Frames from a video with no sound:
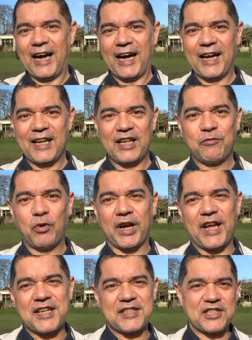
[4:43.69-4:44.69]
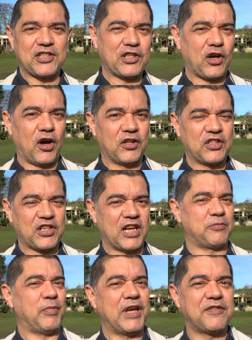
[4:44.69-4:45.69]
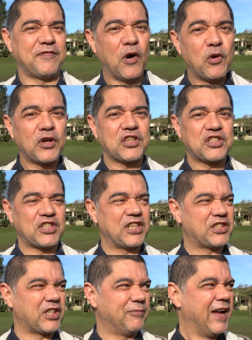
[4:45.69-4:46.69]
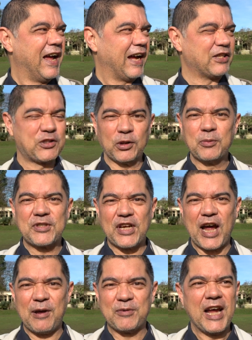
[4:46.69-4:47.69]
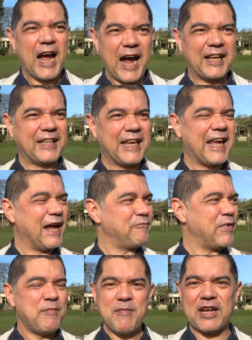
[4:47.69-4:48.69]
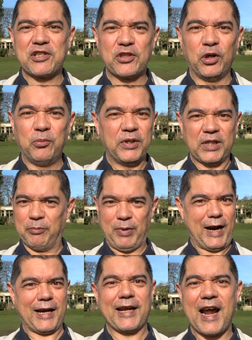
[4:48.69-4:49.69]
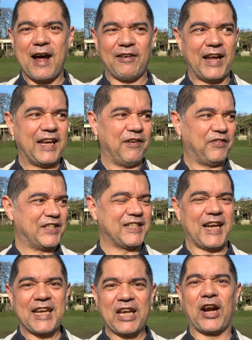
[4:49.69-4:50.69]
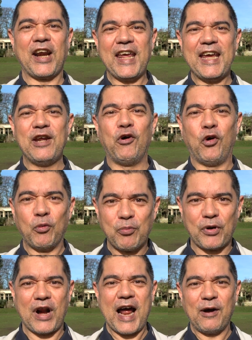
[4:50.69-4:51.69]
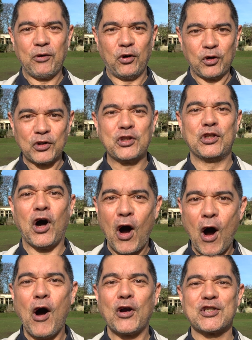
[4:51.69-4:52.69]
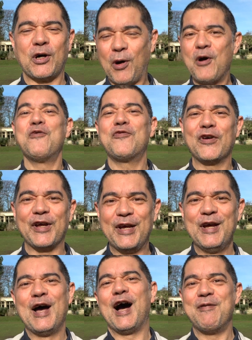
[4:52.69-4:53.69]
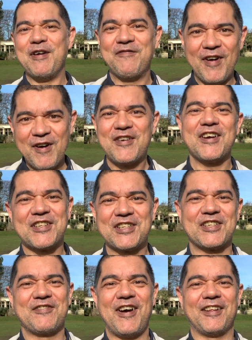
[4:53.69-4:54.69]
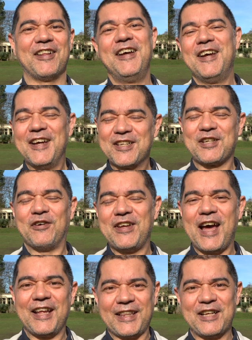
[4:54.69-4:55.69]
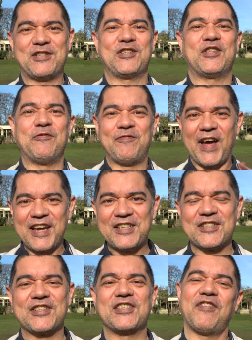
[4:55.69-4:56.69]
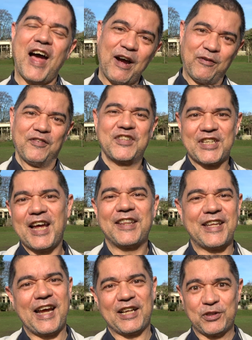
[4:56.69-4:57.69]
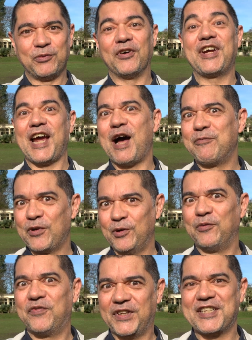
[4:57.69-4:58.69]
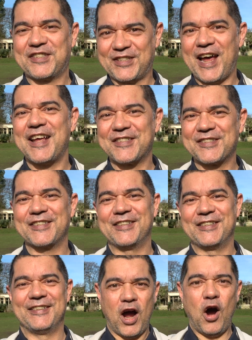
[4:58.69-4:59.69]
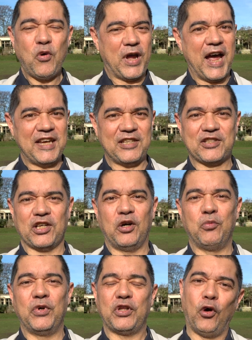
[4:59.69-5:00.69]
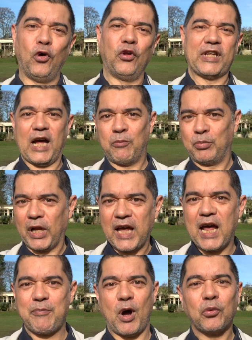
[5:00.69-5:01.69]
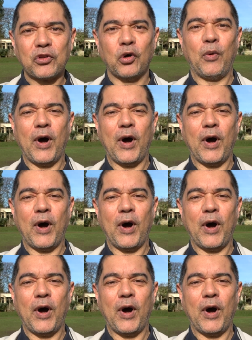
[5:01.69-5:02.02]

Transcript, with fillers: And what it is, this is a contrast based focus system. And and sometimes they get me mixed up with the background like if it's like green or brown or dark so hopefully I'm in focus as well so yeah that's just the basis of how I've set the actual camera up for this test Okay, so with all that blab out the